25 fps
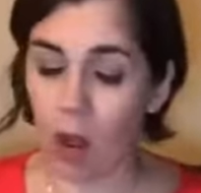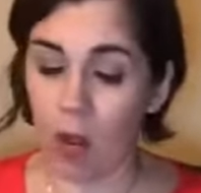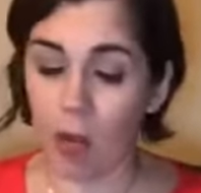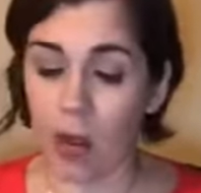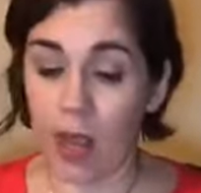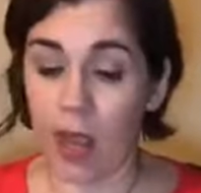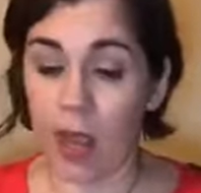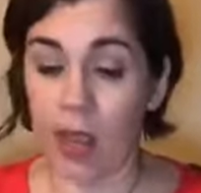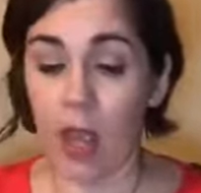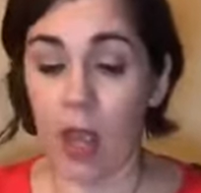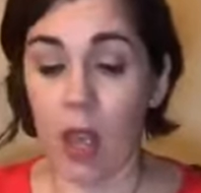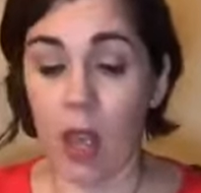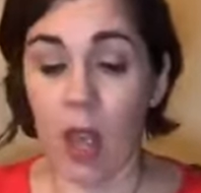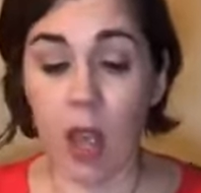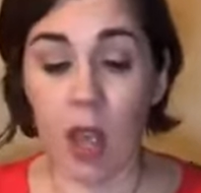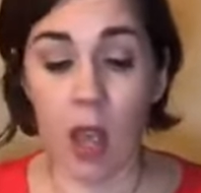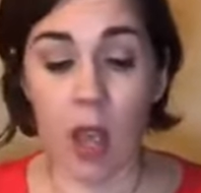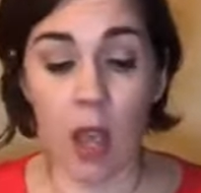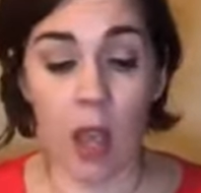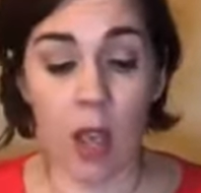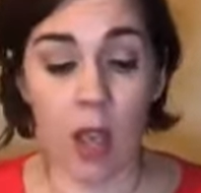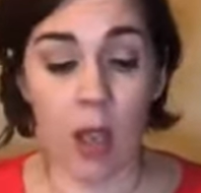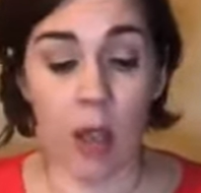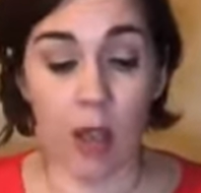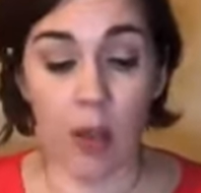Okay,
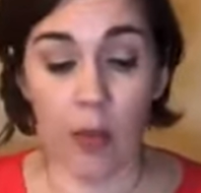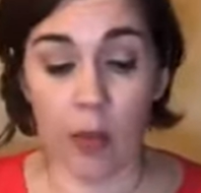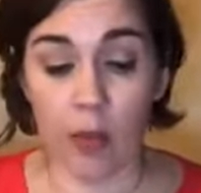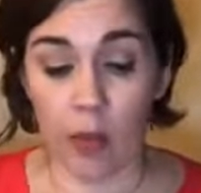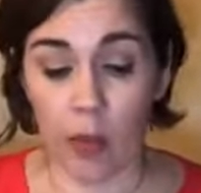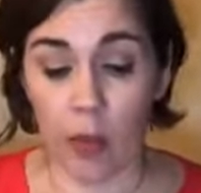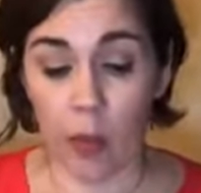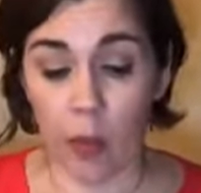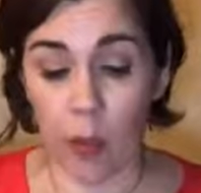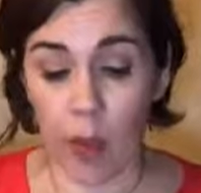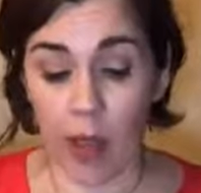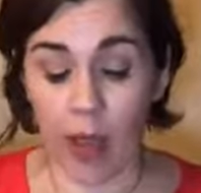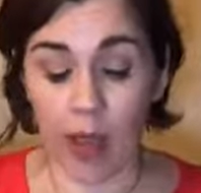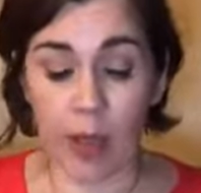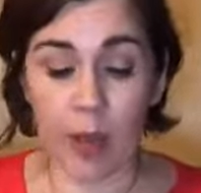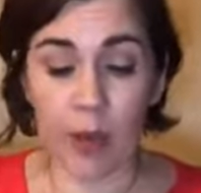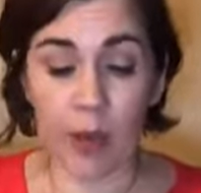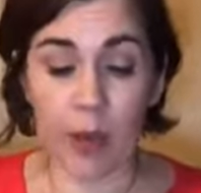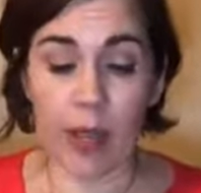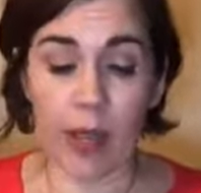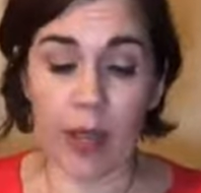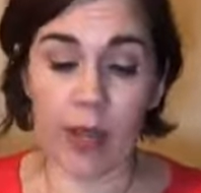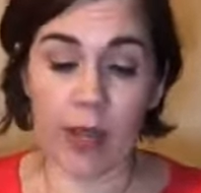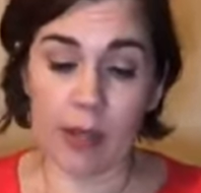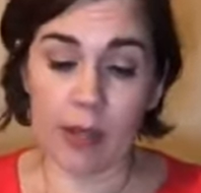the way
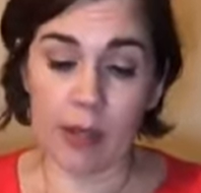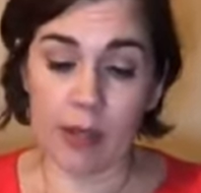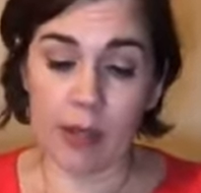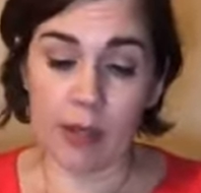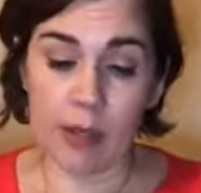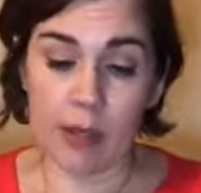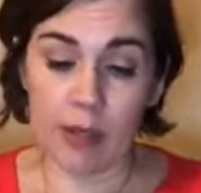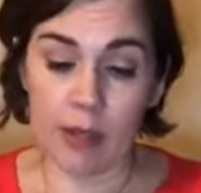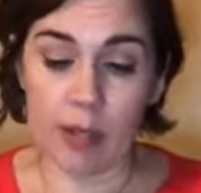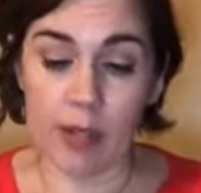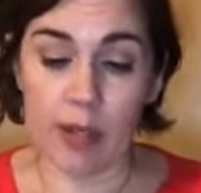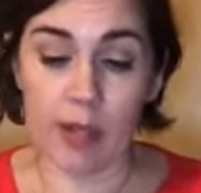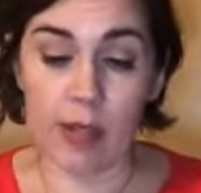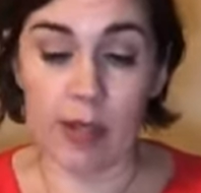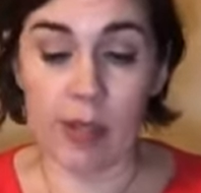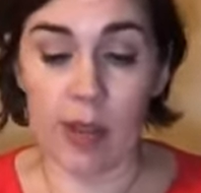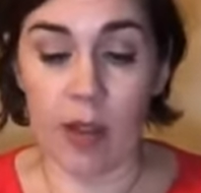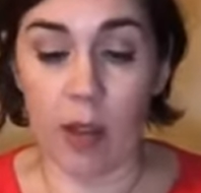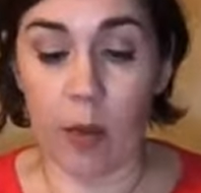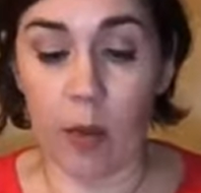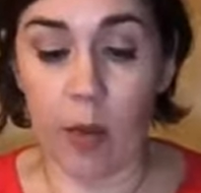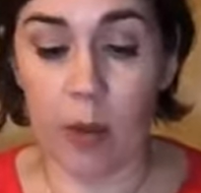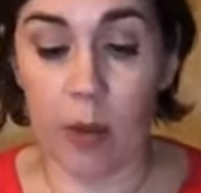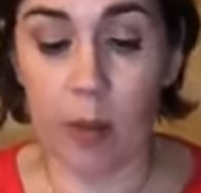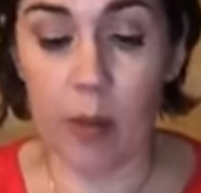you get it to
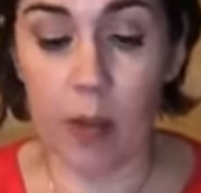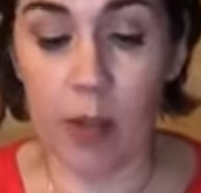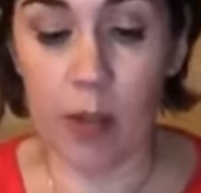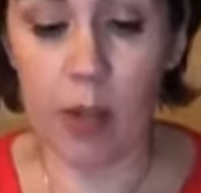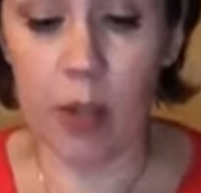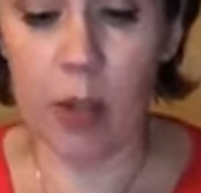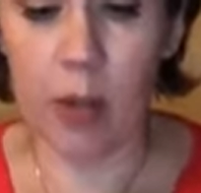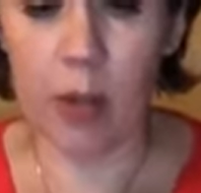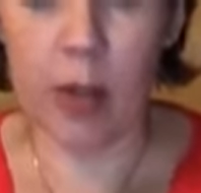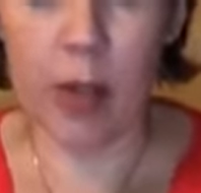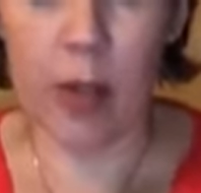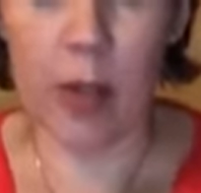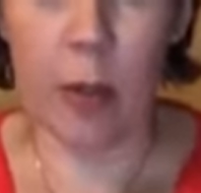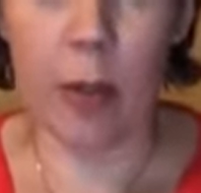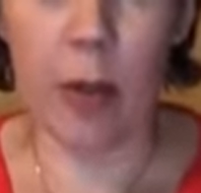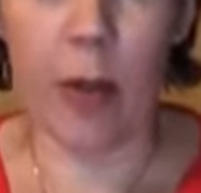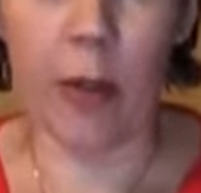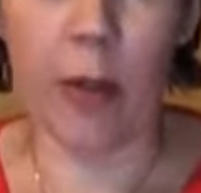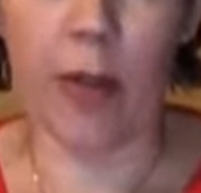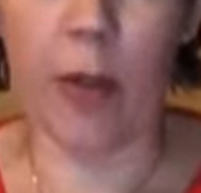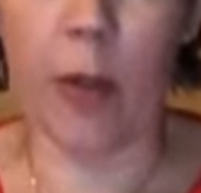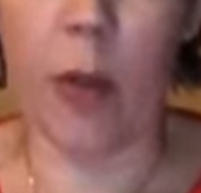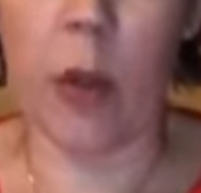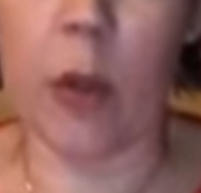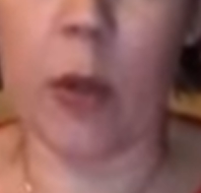stick, what I'm going to do is I'm
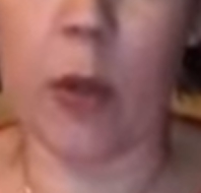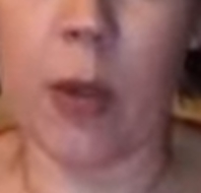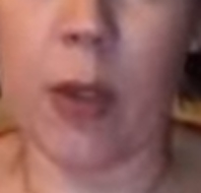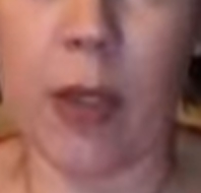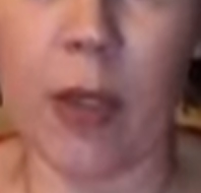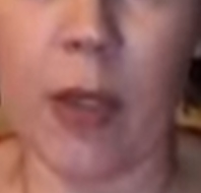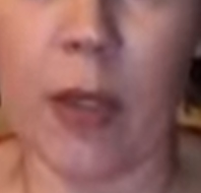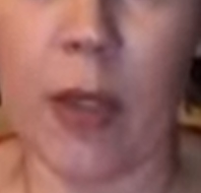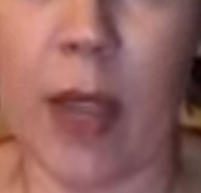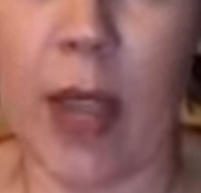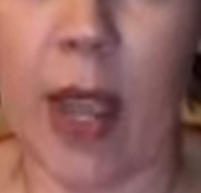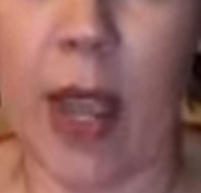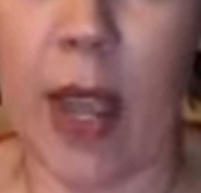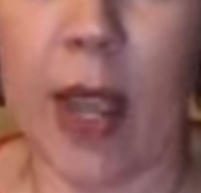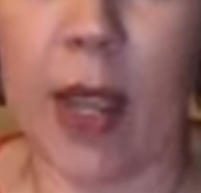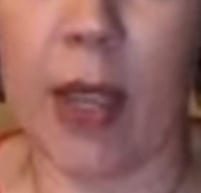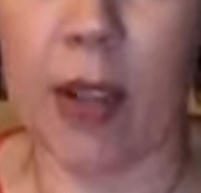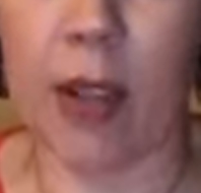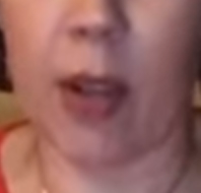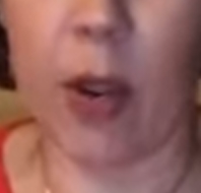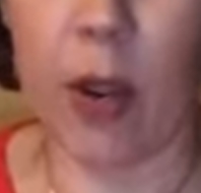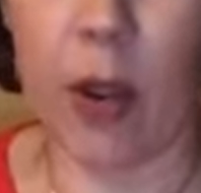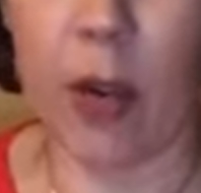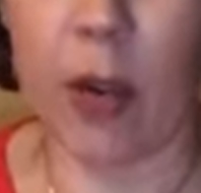going to fold the edge